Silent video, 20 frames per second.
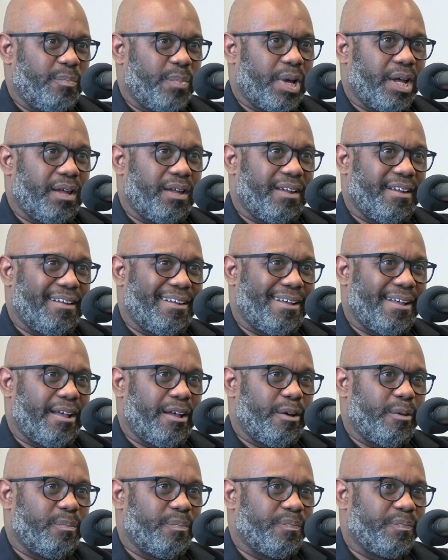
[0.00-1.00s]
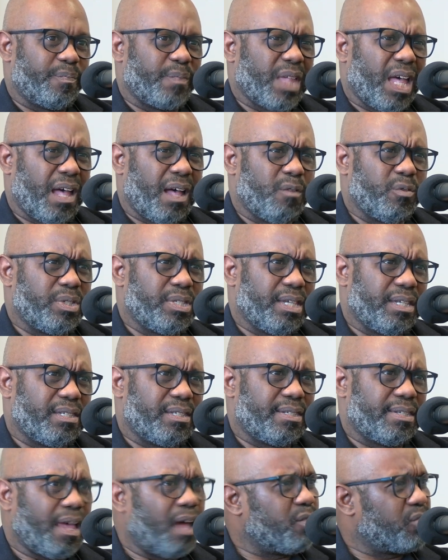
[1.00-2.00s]
But I would say
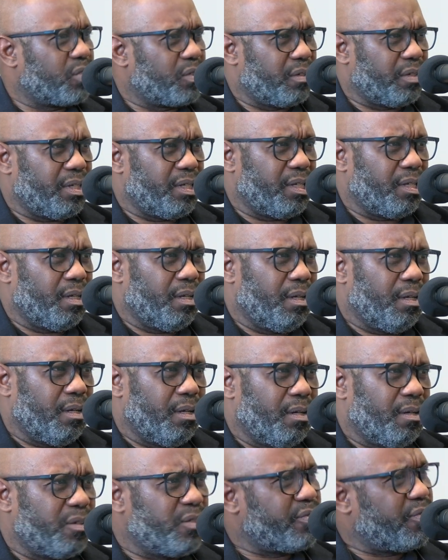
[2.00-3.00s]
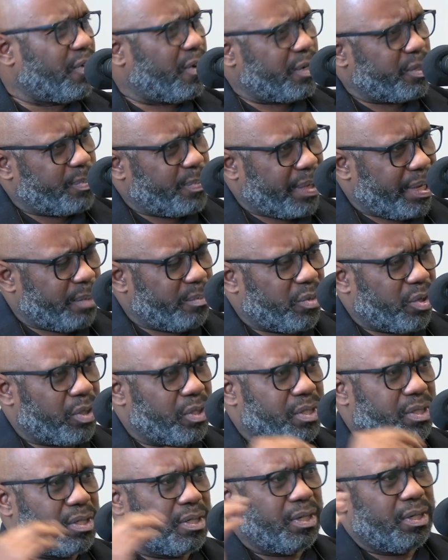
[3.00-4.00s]
South Street, or as far as
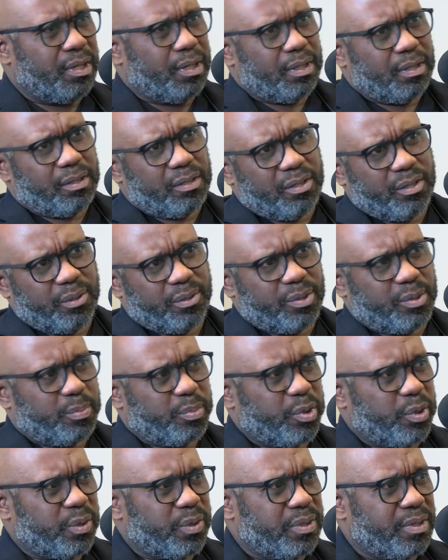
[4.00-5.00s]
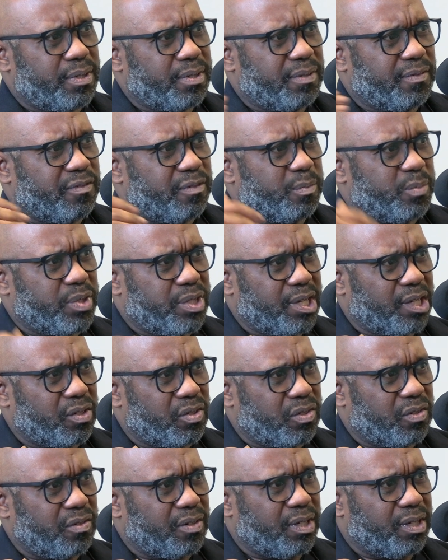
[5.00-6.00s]
Bainbridge to Spruce, from
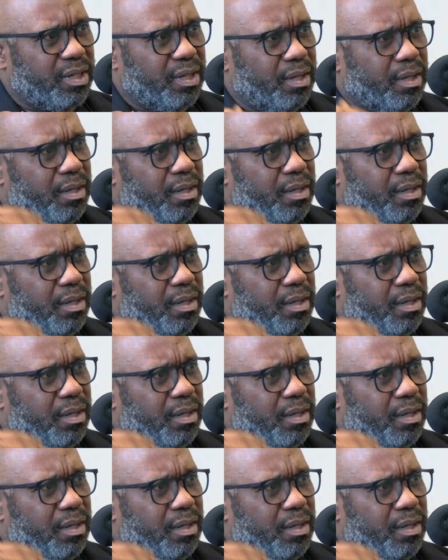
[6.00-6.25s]
Sixth Street